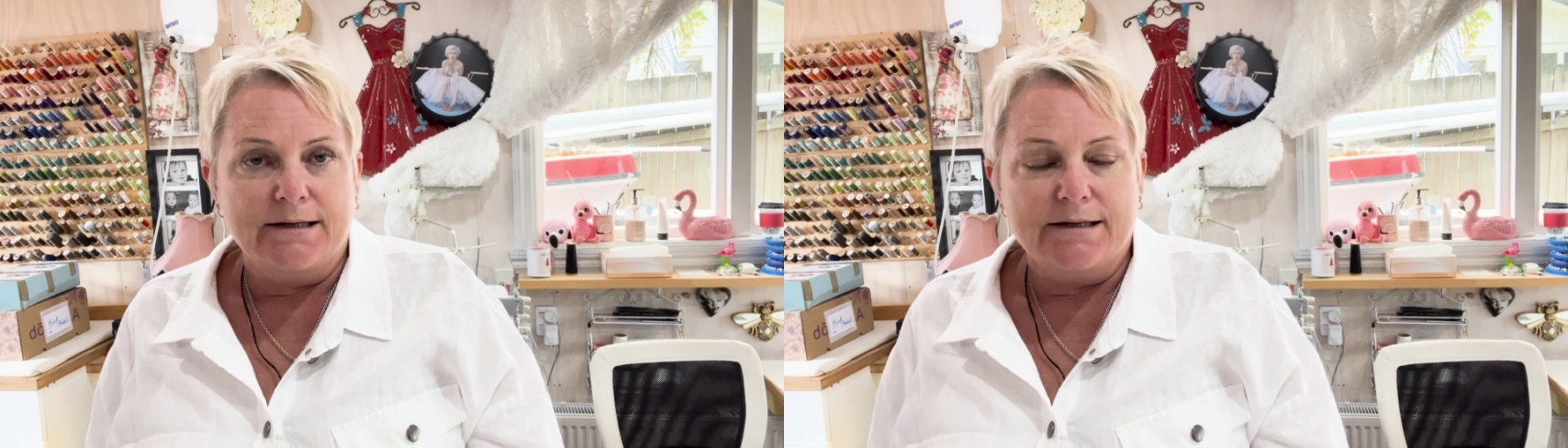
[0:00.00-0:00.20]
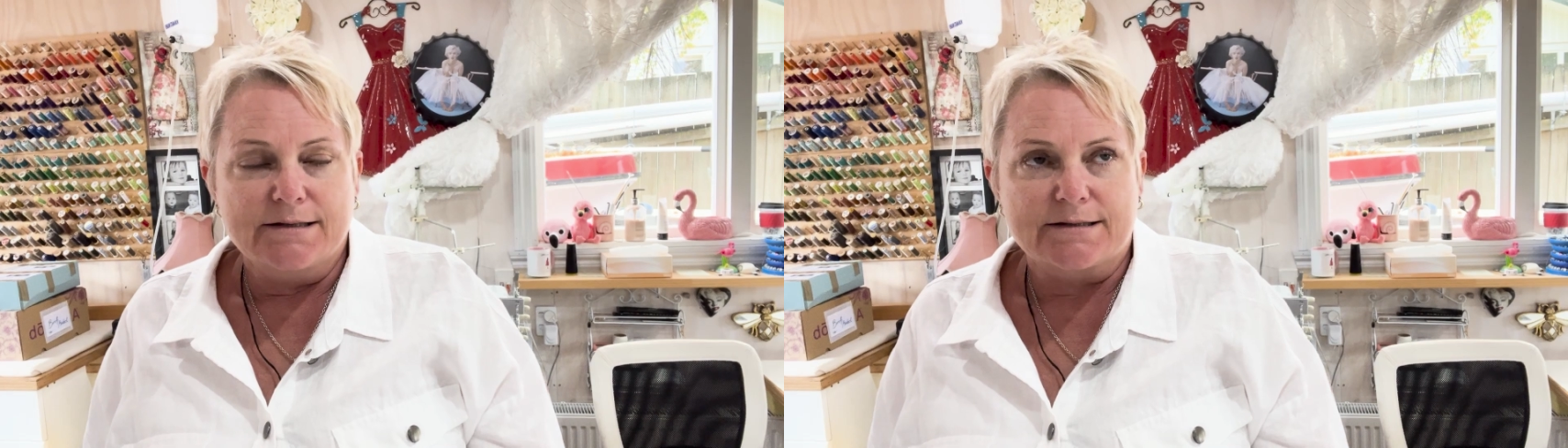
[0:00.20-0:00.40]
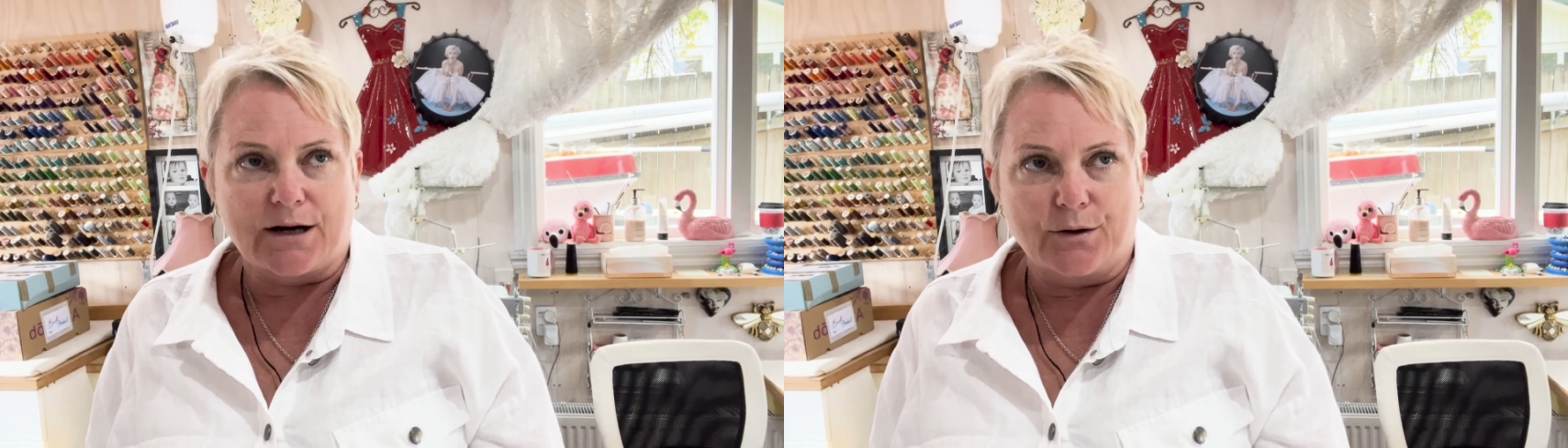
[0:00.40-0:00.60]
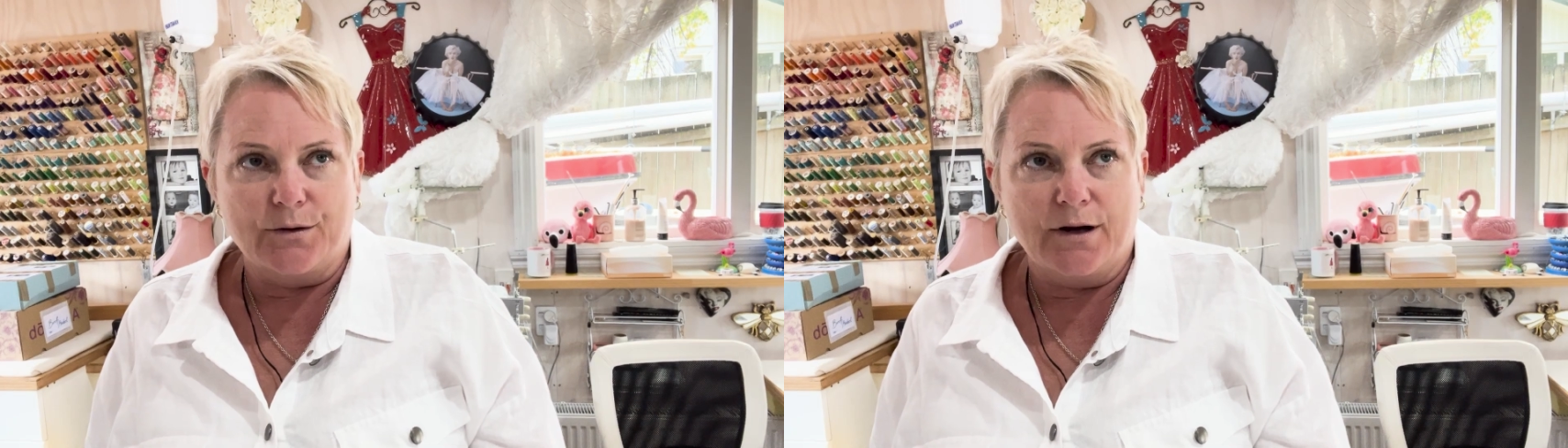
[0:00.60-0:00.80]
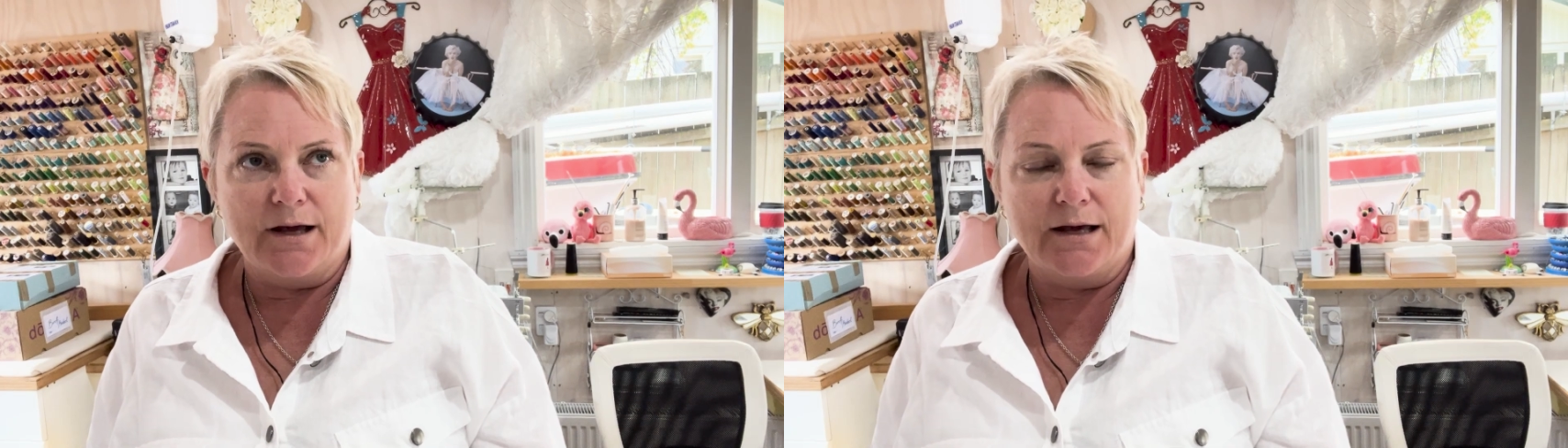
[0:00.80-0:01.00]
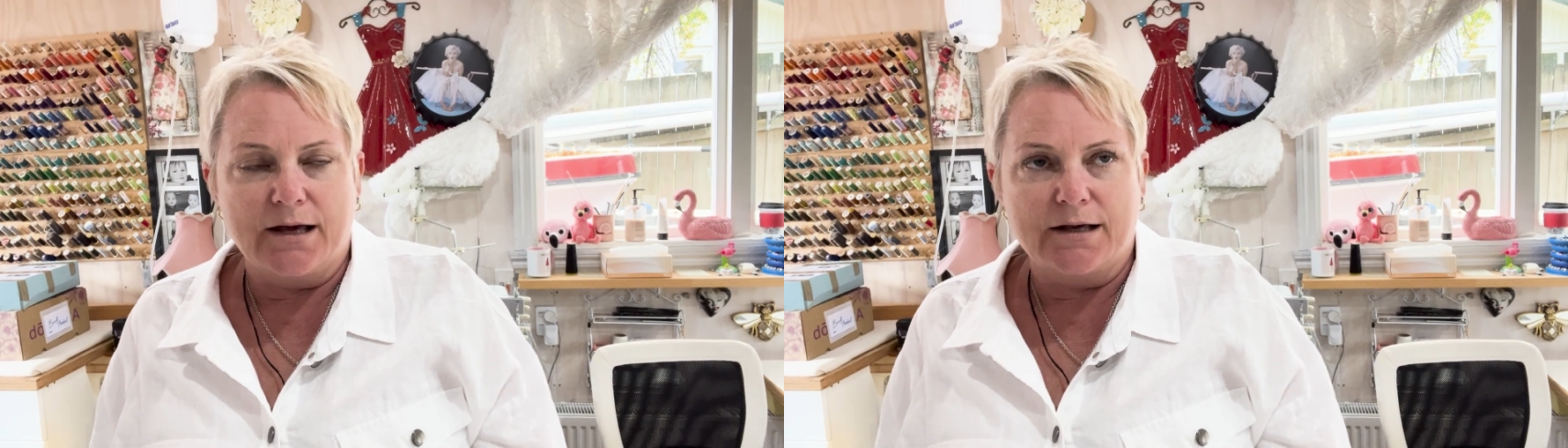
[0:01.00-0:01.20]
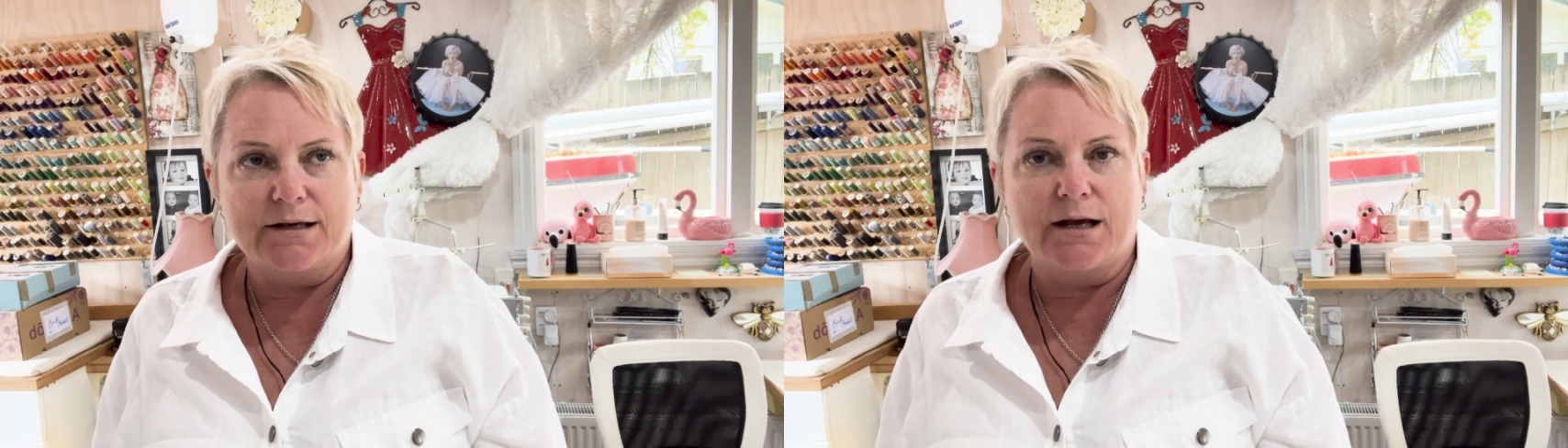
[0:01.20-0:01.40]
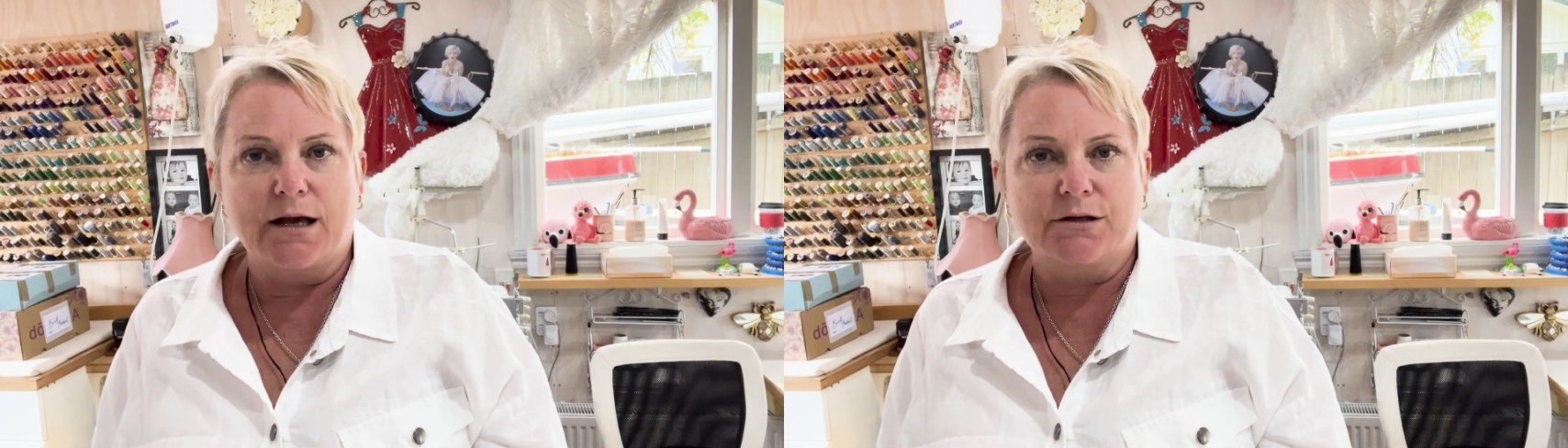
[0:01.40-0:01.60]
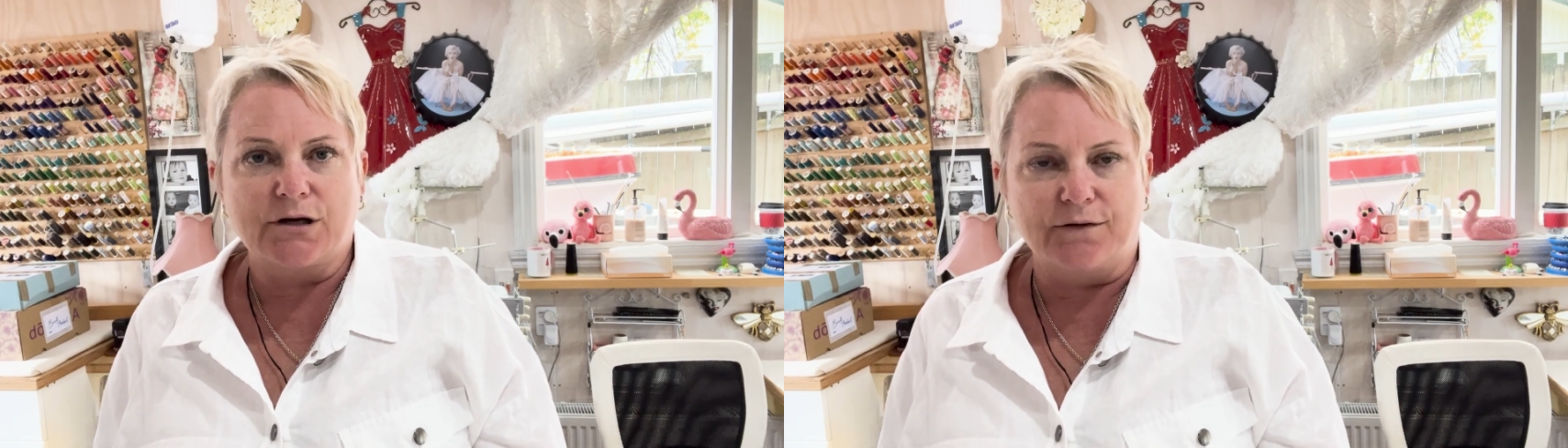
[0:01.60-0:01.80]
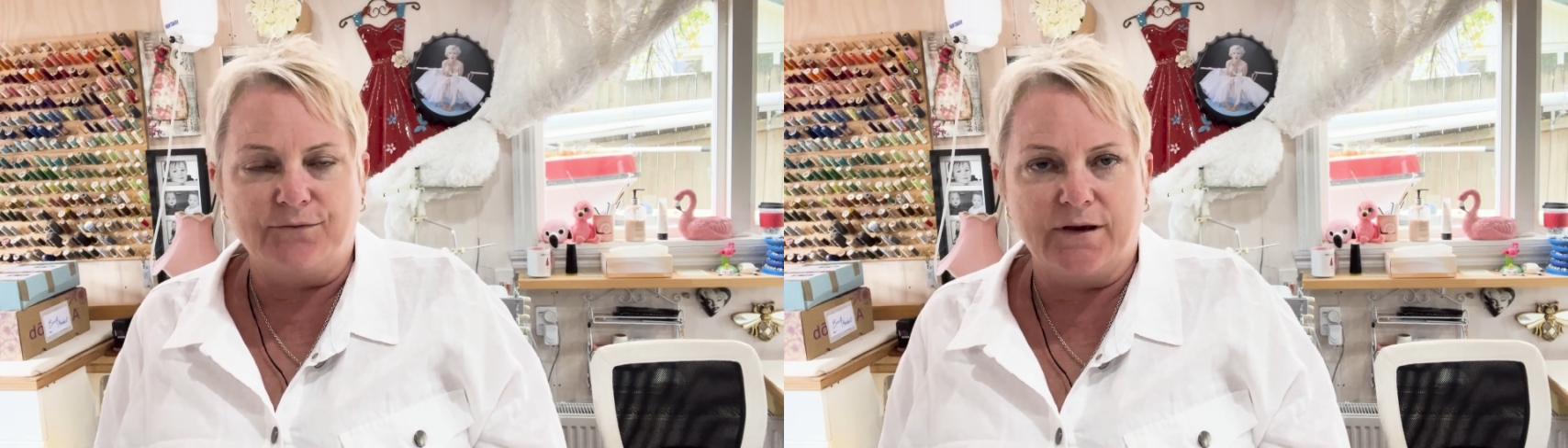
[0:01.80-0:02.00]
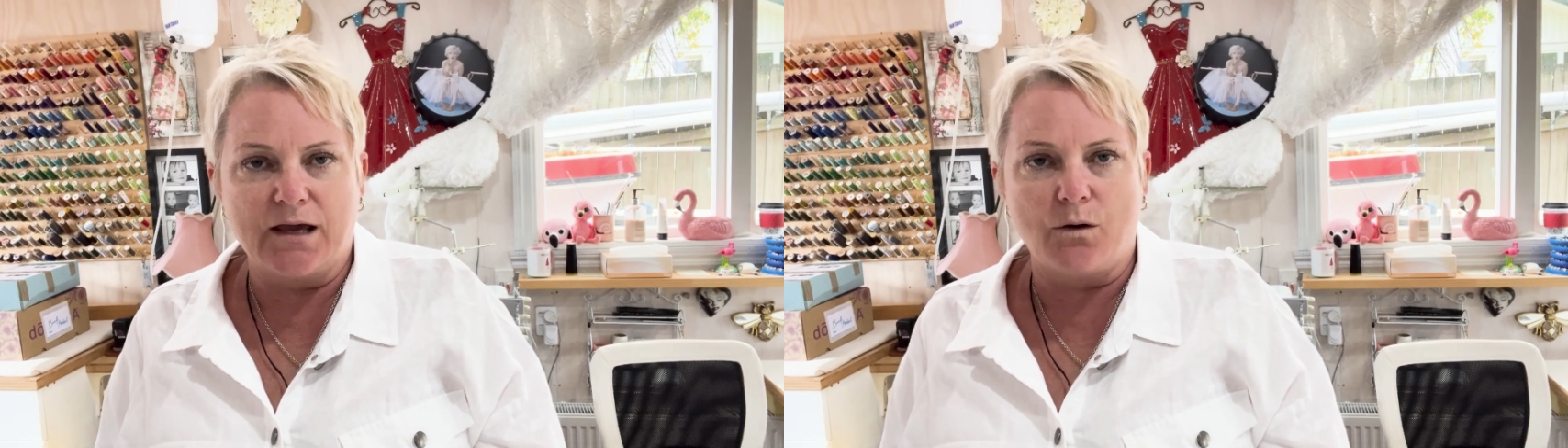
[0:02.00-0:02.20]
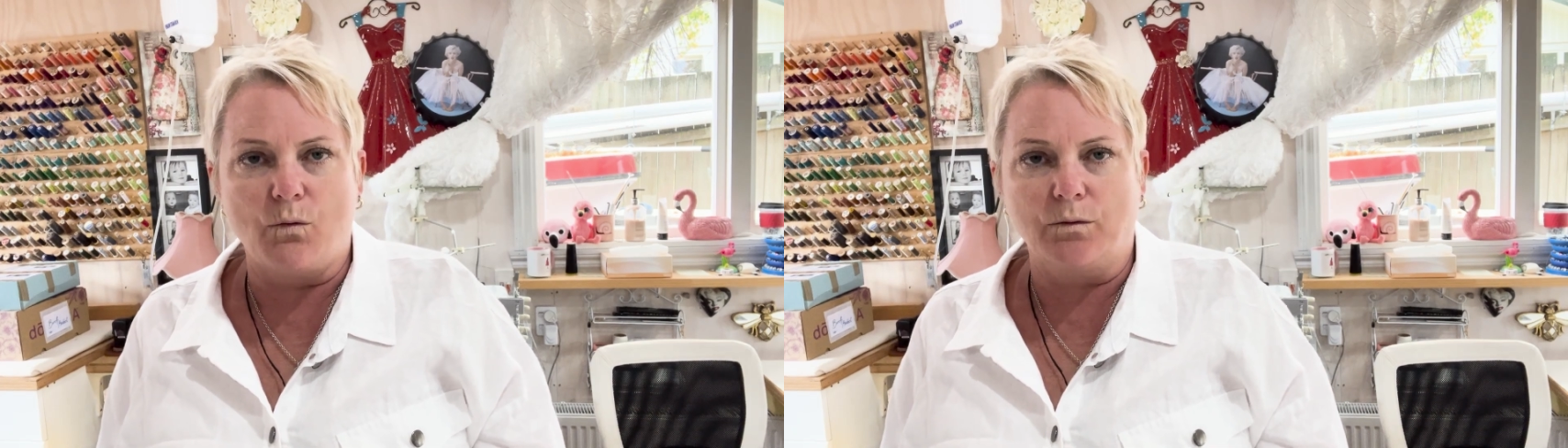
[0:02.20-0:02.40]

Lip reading: So don't forget,